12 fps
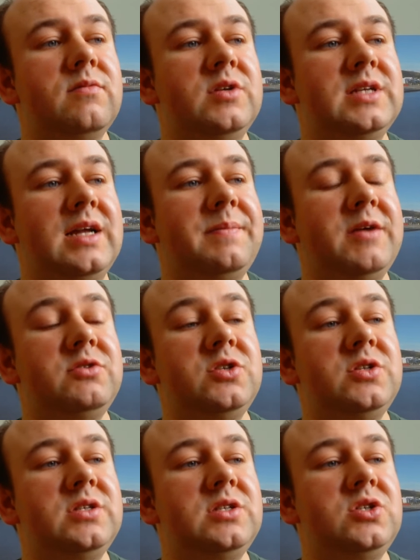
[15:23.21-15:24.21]
what's that, about
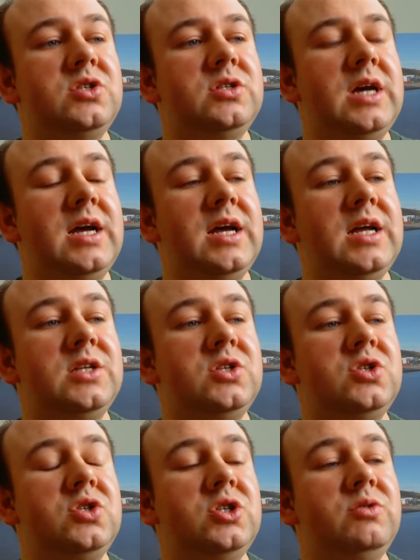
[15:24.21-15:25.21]
uh,
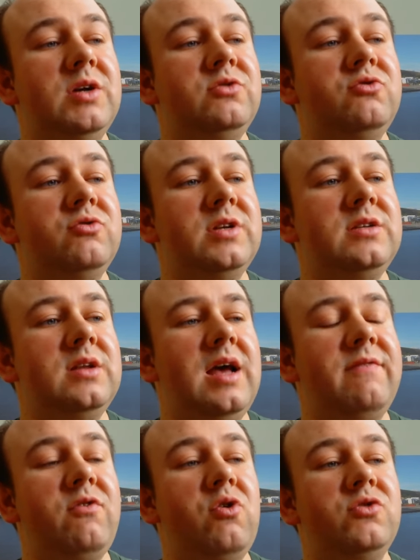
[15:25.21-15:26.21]
two hundred,
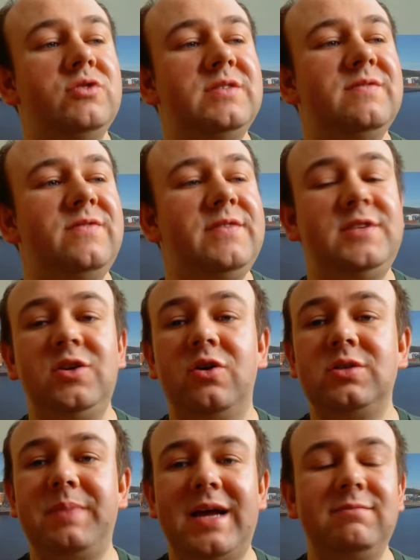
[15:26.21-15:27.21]
uh, four hundred and fifty
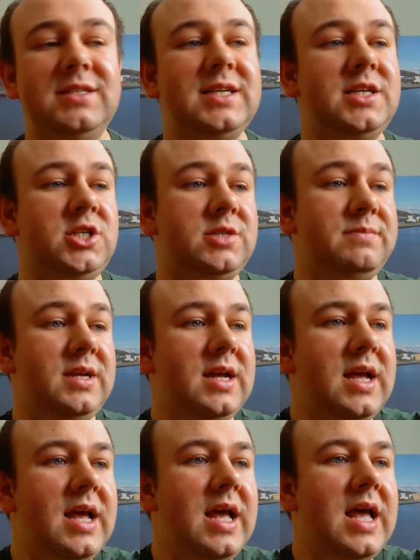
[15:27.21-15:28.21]
odd pounds ish.
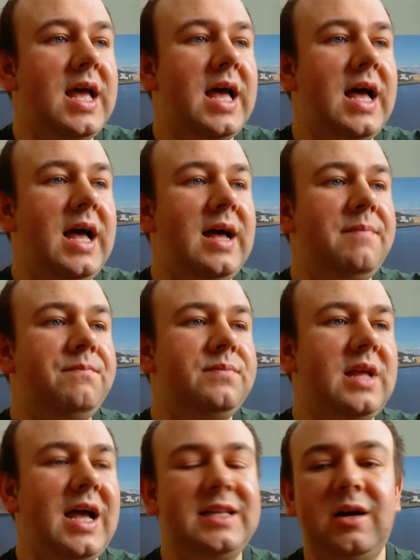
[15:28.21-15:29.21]
Um,
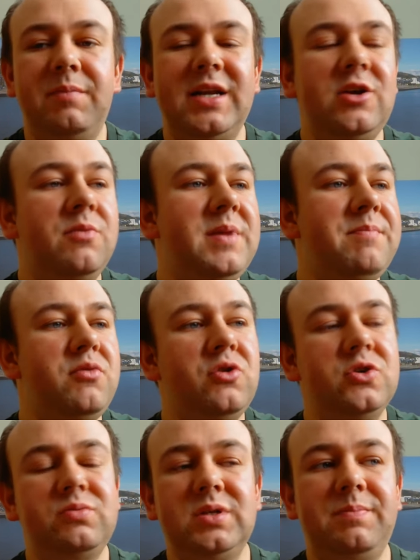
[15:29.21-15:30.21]
and our money on
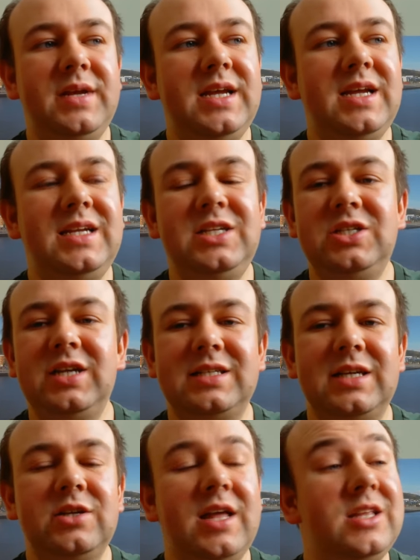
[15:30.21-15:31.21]
import would be
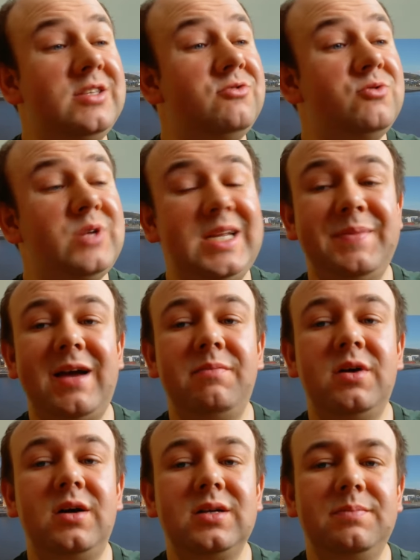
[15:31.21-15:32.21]
just under one hundred and twenty
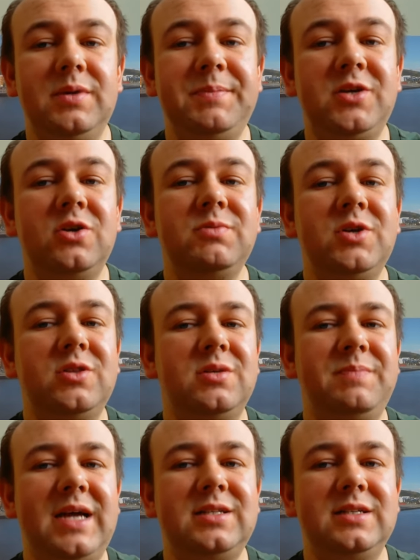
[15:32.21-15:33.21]
pounds mark, but because we got
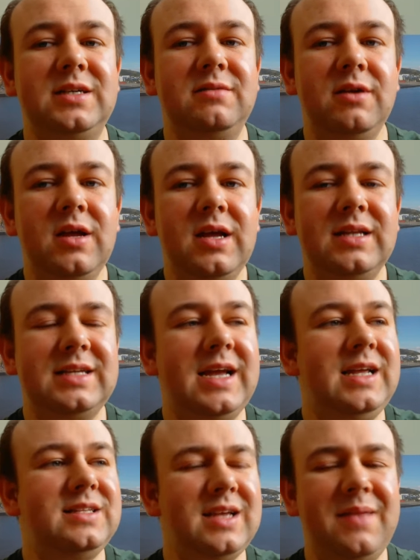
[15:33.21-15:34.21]
those better
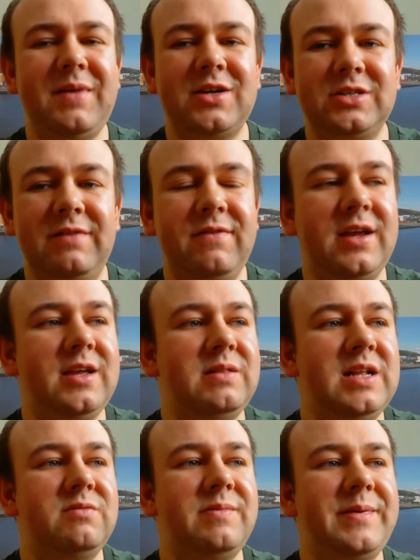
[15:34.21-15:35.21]
days, I'm actually
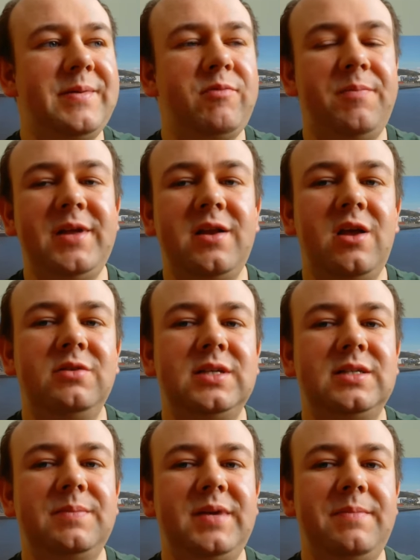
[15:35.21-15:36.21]
thinking that we'll be probably
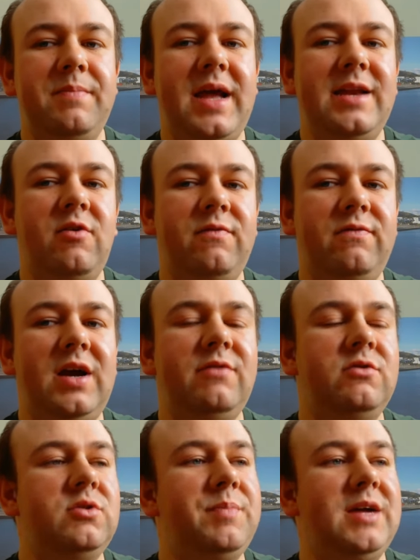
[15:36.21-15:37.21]
closer to being paying off
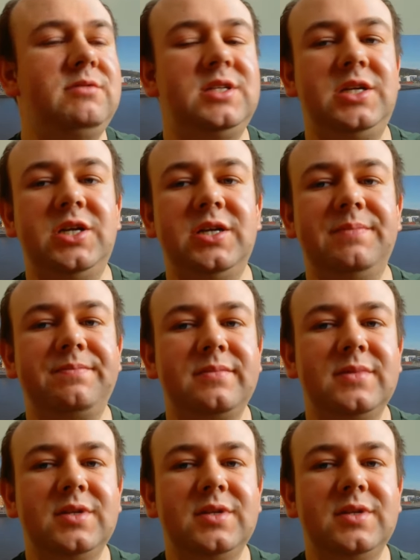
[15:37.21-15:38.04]
five hundred pounds a year,